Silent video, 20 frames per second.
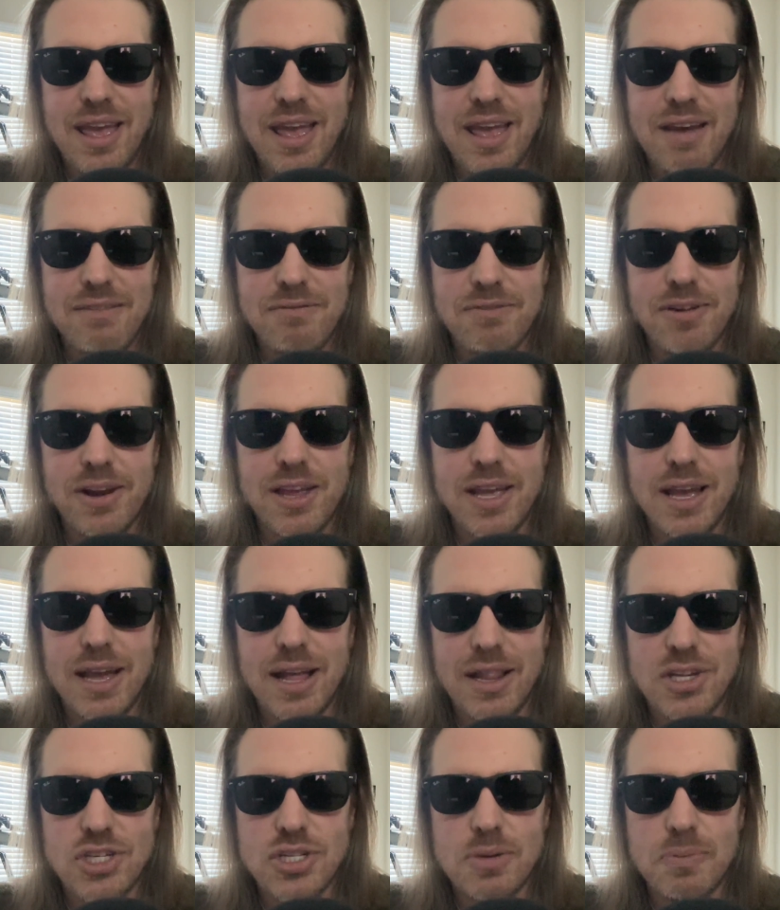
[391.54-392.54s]
every
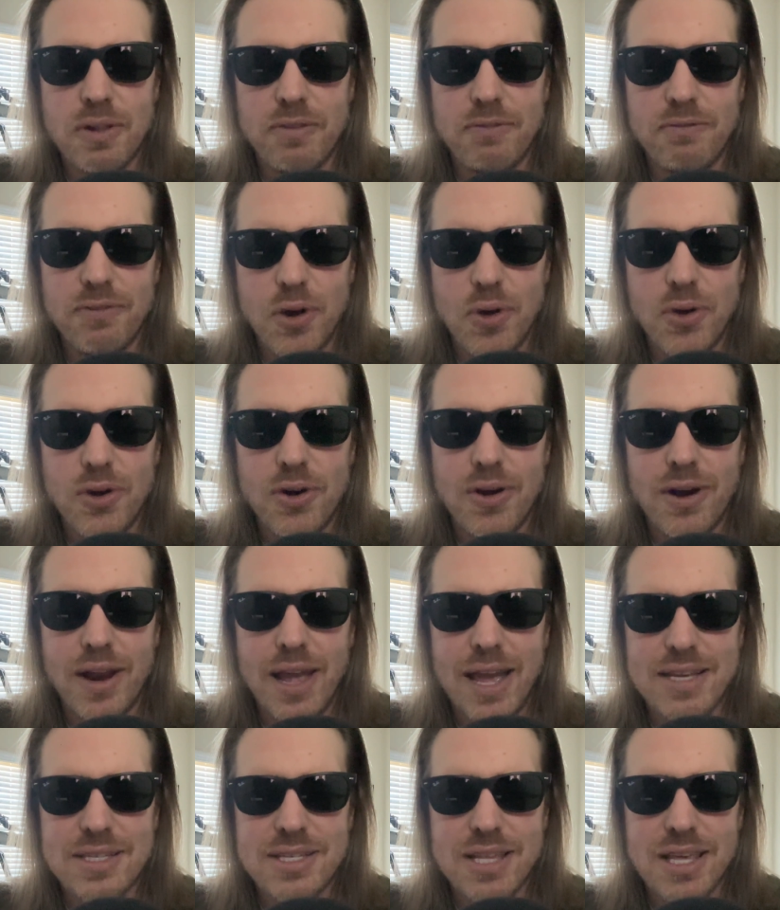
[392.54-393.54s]
eligible voter
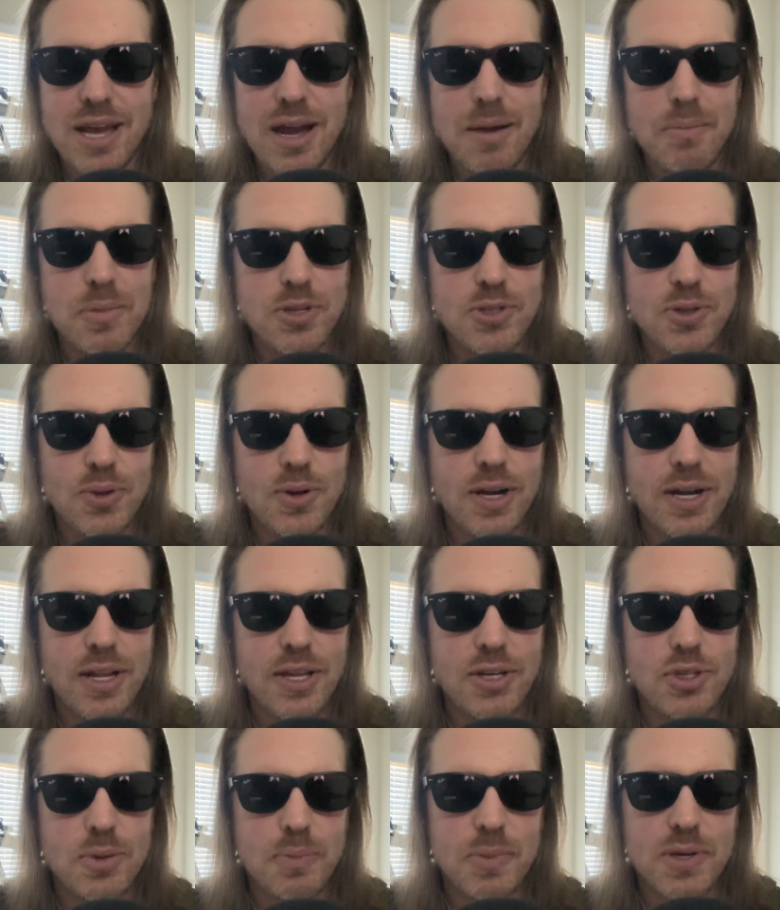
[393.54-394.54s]
has the opportunity
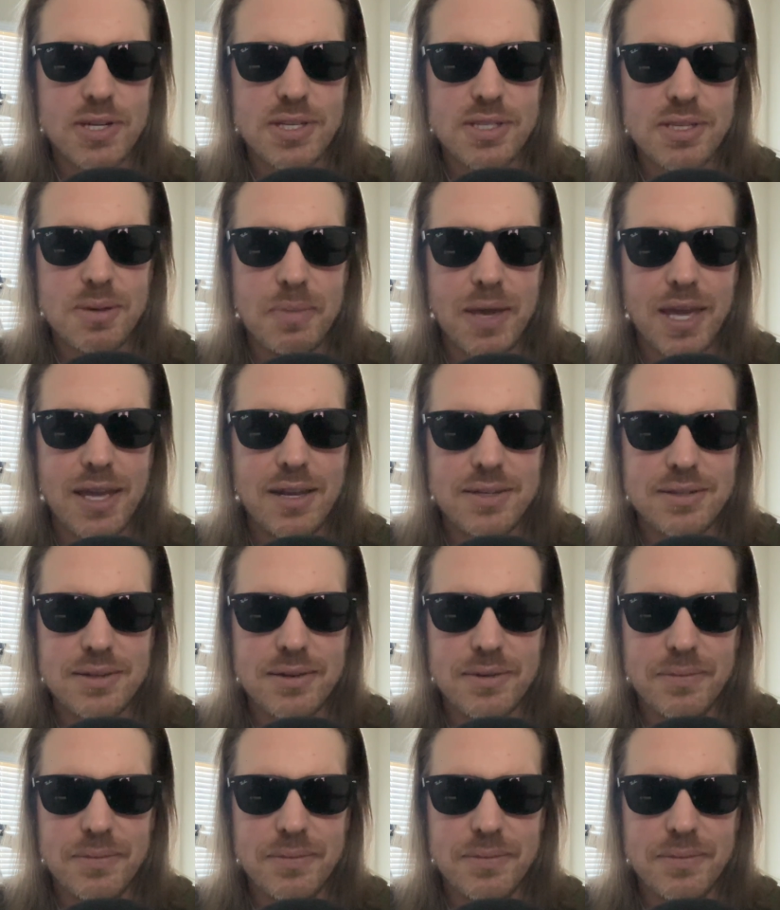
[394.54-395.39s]
to participate.